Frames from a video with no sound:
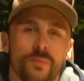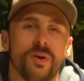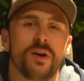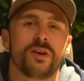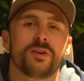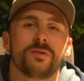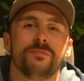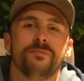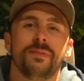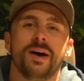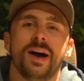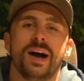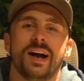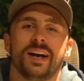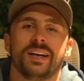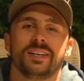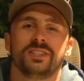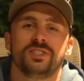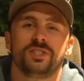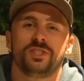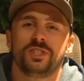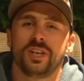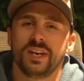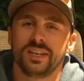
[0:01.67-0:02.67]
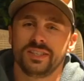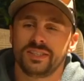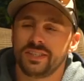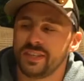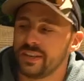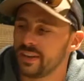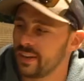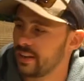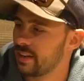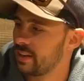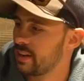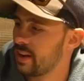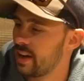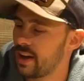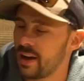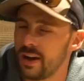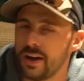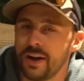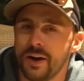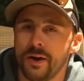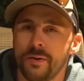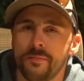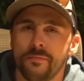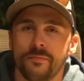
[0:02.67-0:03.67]
Welcome back. It's Chase here.
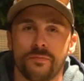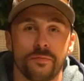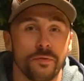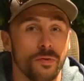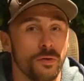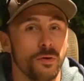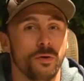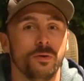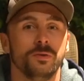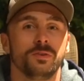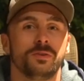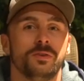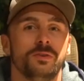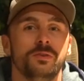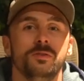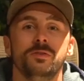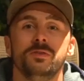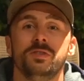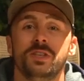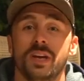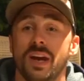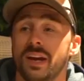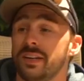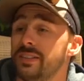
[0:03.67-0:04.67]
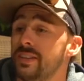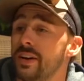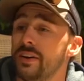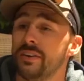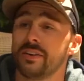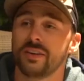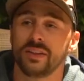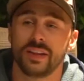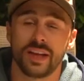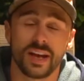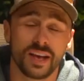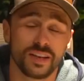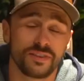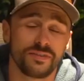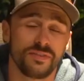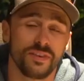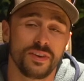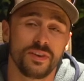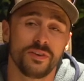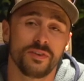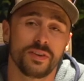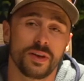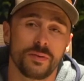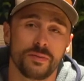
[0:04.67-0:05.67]
For those who checked out our last
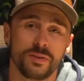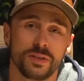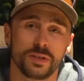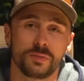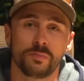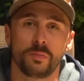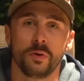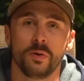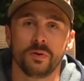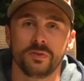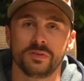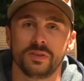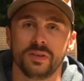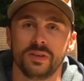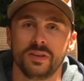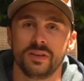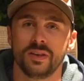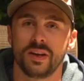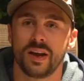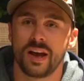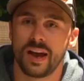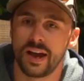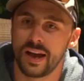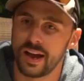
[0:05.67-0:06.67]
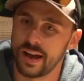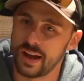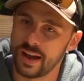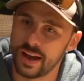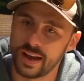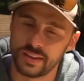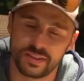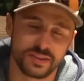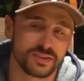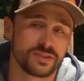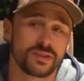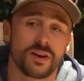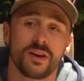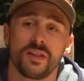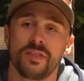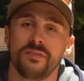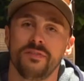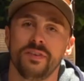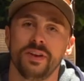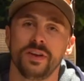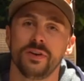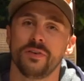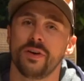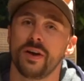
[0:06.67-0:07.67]
video that we just posted, at the start of the
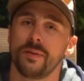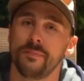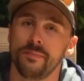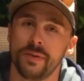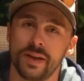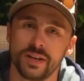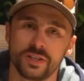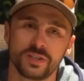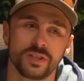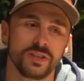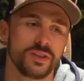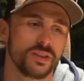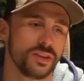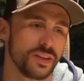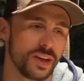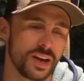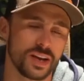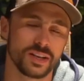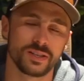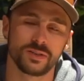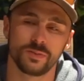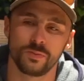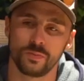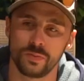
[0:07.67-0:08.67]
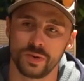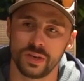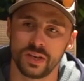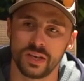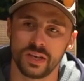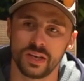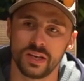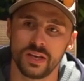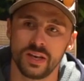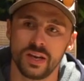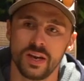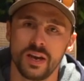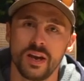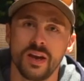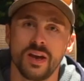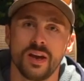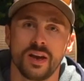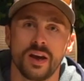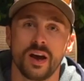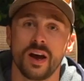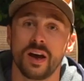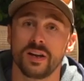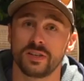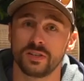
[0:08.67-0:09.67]
video, I mentioned that we
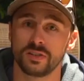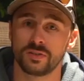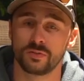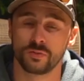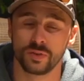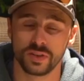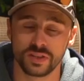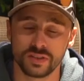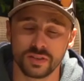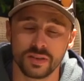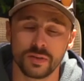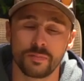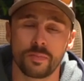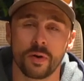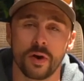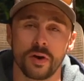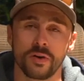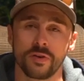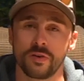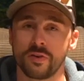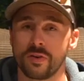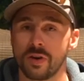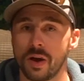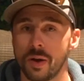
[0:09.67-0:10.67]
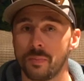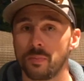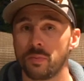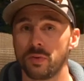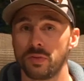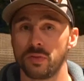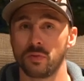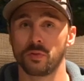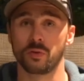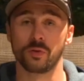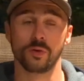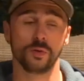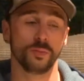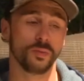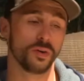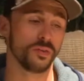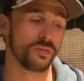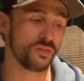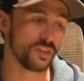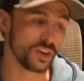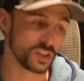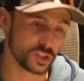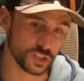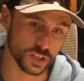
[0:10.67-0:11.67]
just recently partnered up with
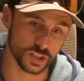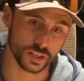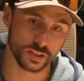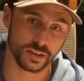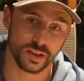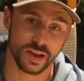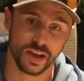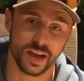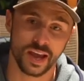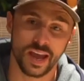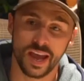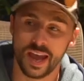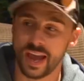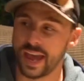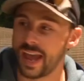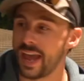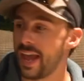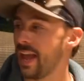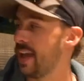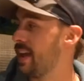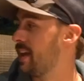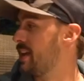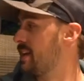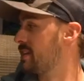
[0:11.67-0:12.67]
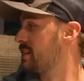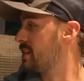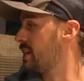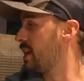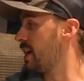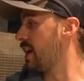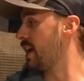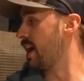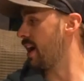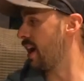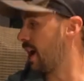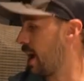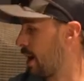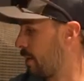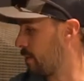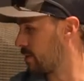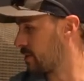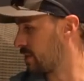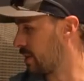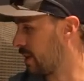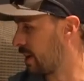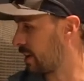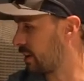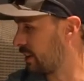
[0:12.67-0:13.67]
Okuma Fishing. And I
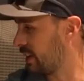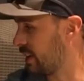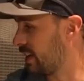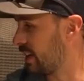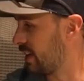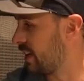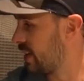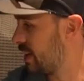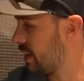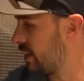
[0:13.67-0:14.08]
was lucky